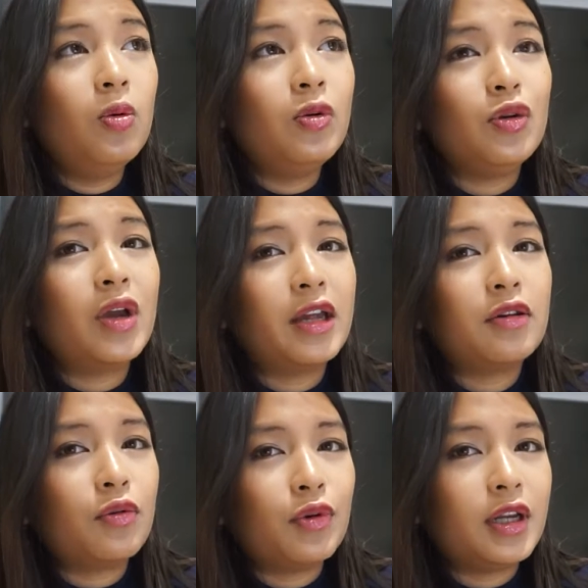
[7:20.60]
you guys
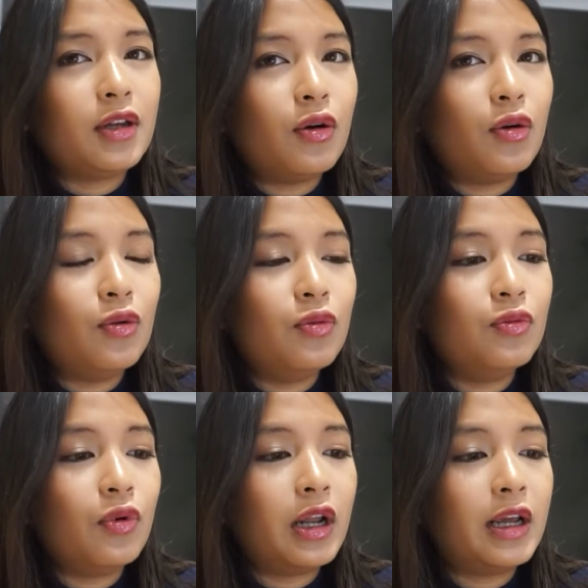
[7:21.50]
already know
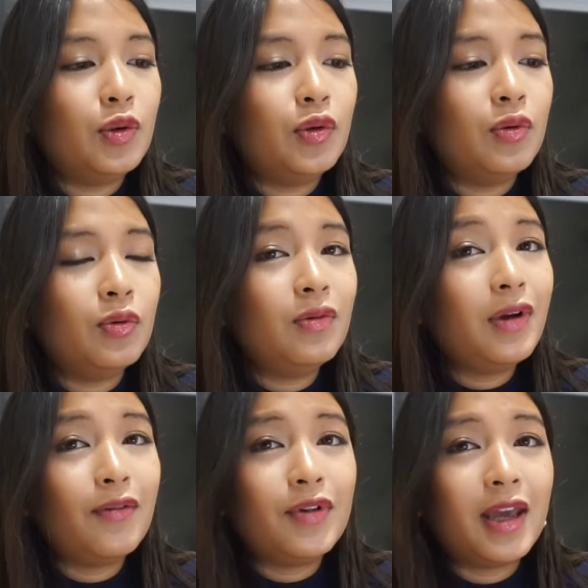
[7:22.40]
what I do
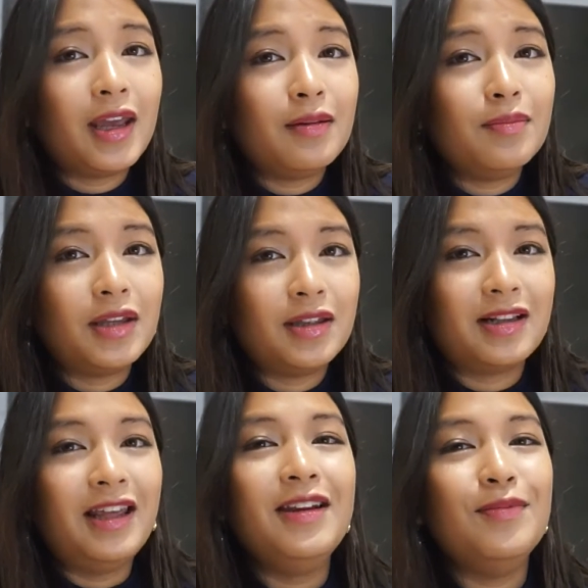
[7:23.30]
every day
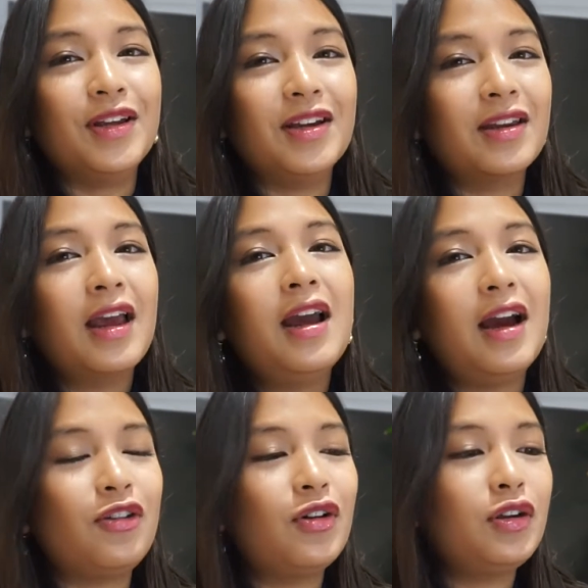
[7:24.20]
basically, because
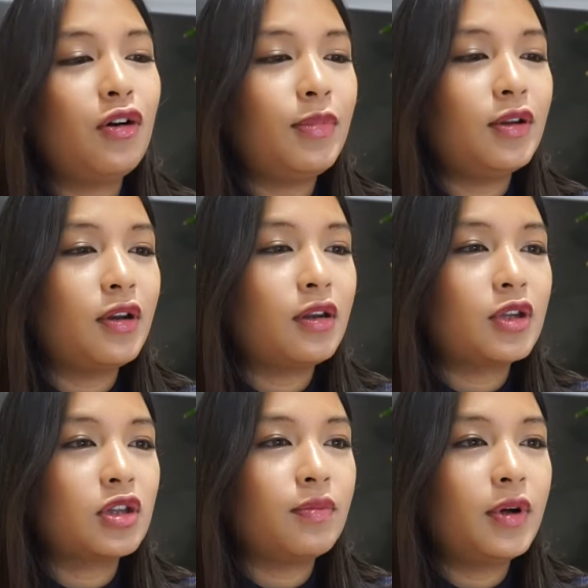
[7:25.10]
I try to upload as
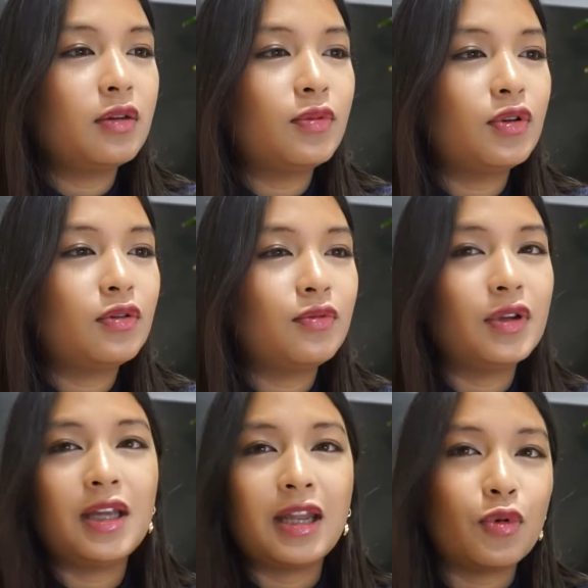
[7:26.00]
much as possible,
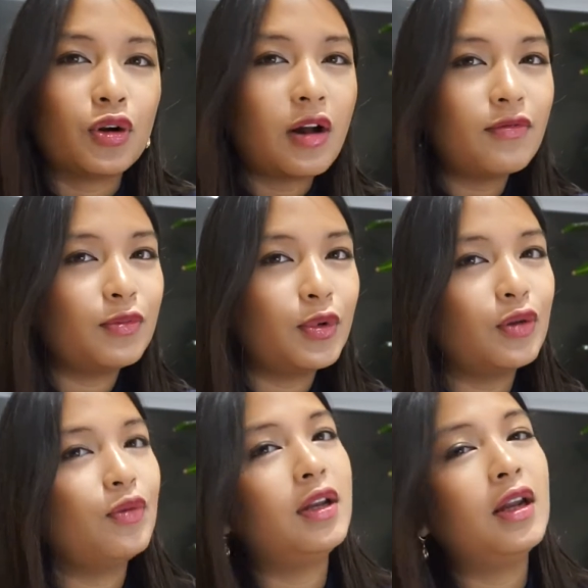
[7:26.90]
really get more
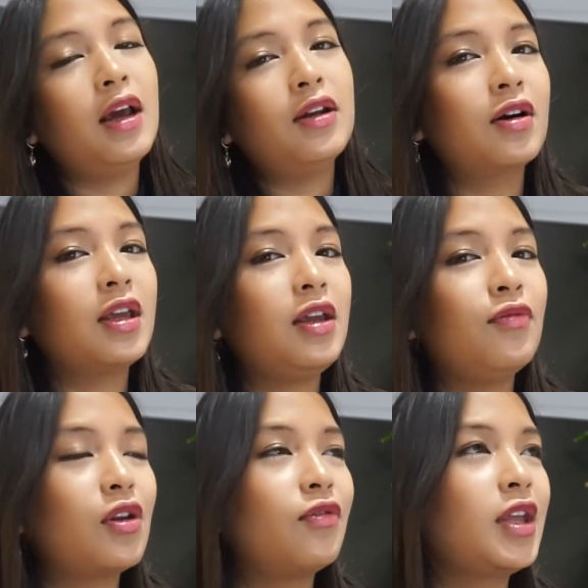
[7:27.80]
comfortable with talking in
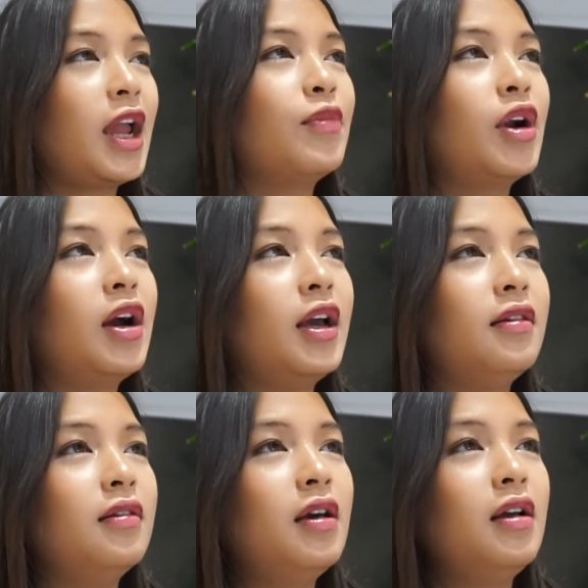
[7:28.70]
front of the camera
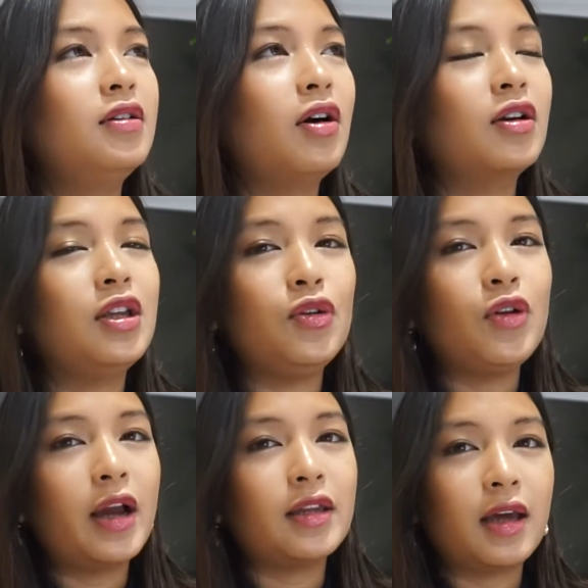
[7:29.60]
and talking to you
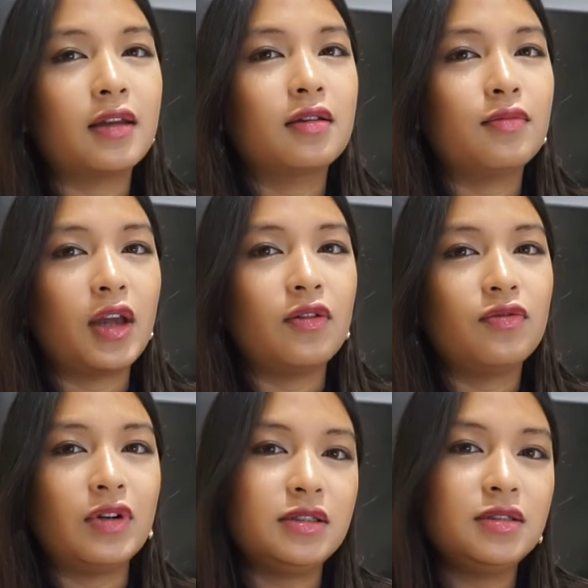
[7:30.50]
guys as my
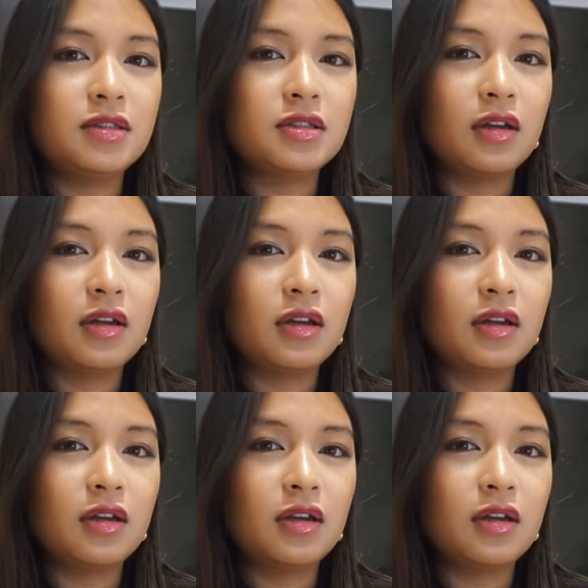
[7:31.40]
friends